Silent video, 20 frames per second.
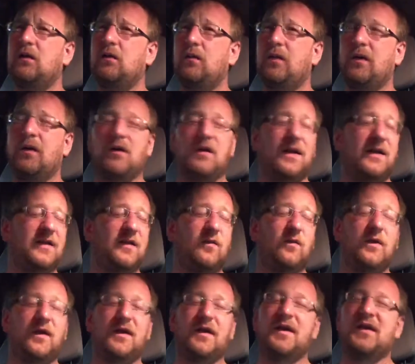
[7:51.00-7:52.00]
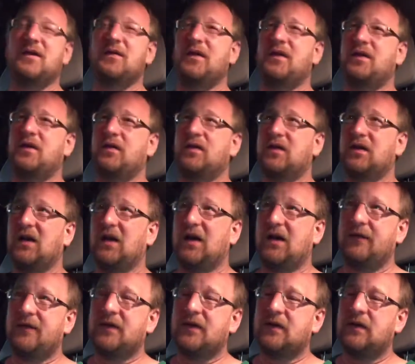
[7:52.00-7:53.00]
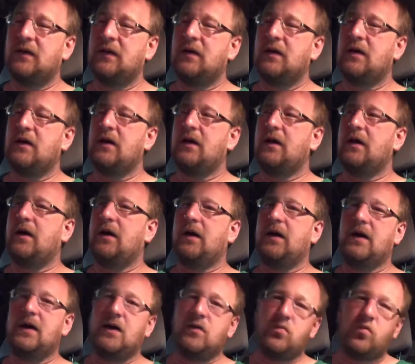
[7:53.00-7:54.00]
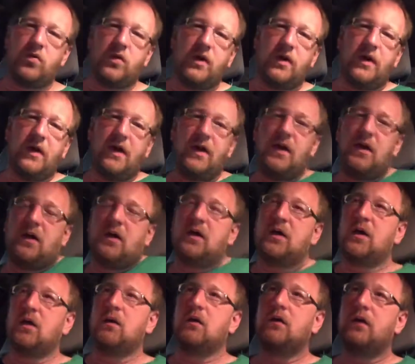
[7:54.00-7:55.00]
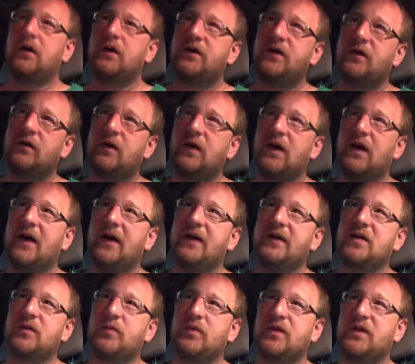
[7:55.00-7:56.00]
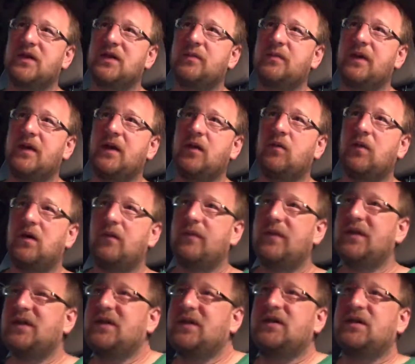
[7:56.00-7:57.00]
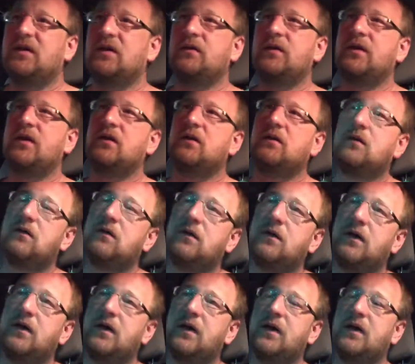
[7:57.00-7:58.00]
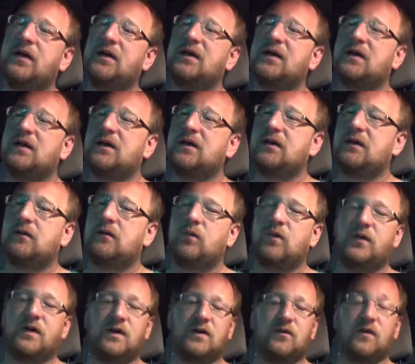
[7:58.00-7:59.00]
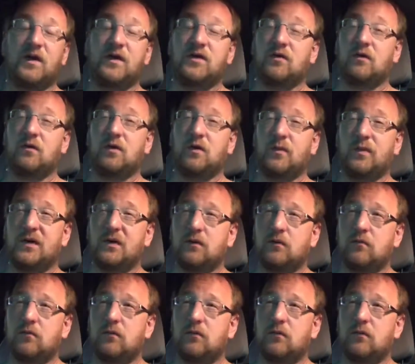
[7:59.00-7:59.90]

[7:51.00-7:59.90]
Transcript: we are like the witness to each other's lives. And I really encourage you guys to participate in what Misty's doing is with the regional groups,